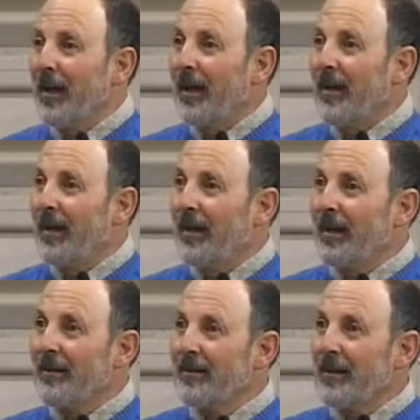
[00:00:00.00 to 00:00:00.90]

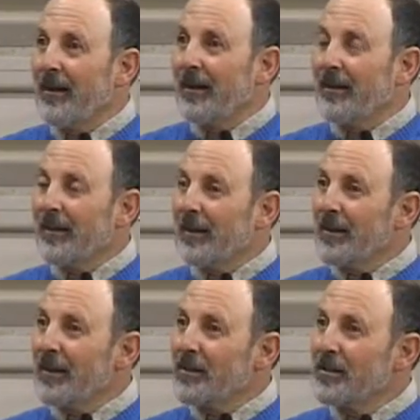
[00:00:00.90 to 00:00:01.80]
And
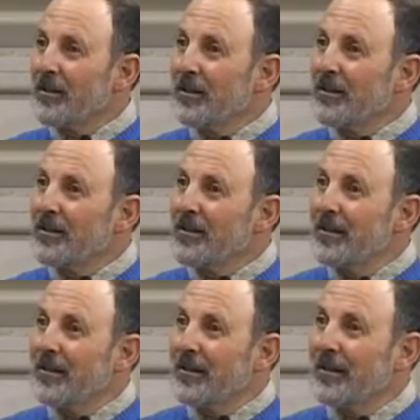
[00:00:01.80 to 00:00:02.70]
I started to
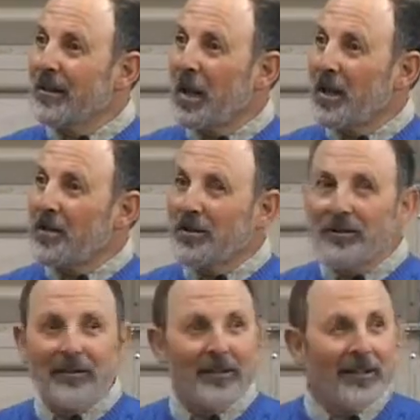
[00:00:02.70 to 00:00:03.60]
see that
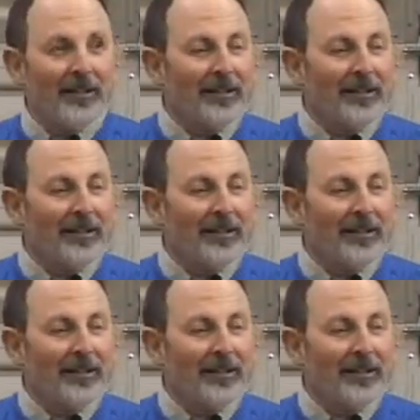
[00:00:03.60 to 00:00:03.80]
children,